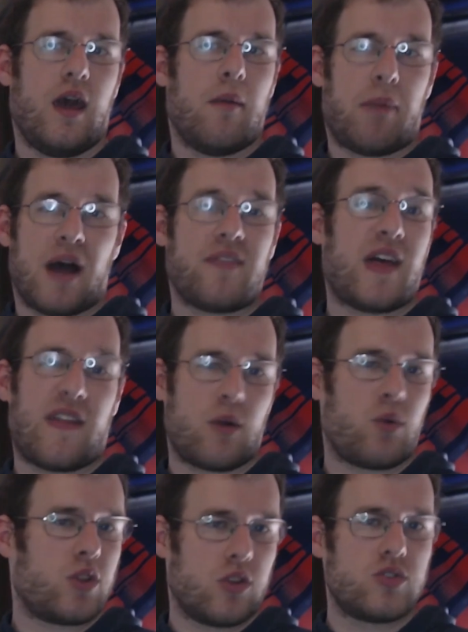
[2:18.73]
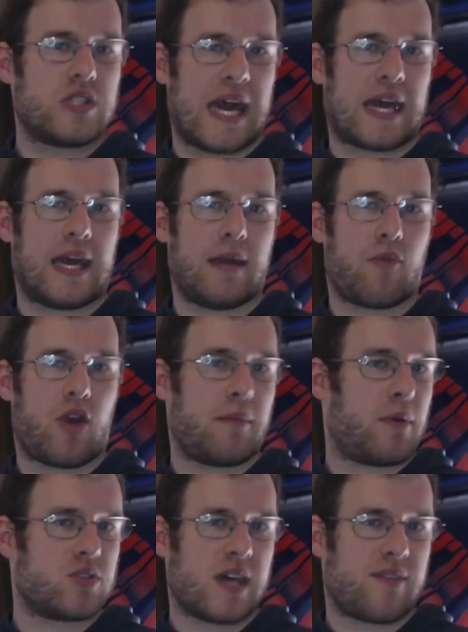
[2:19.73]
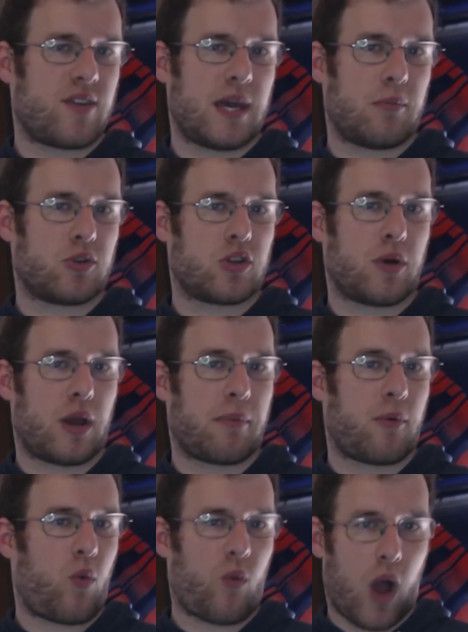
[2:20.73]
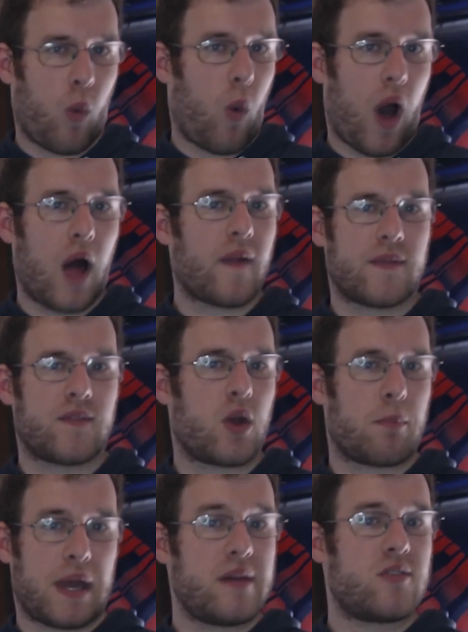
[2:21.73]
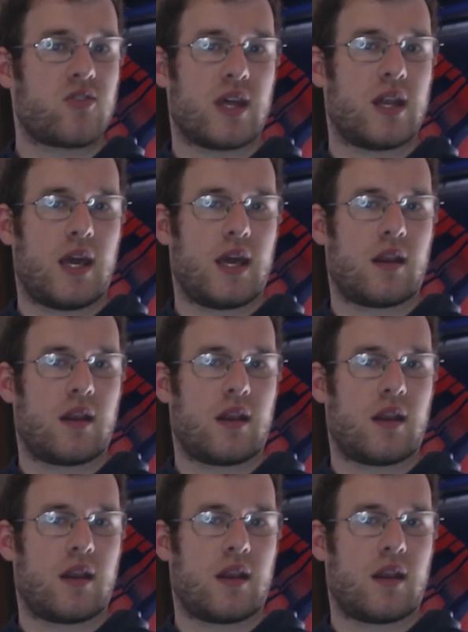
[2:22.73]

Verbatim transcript: But then they would lose that game. Rainbow Seven able to put up a wall at their base and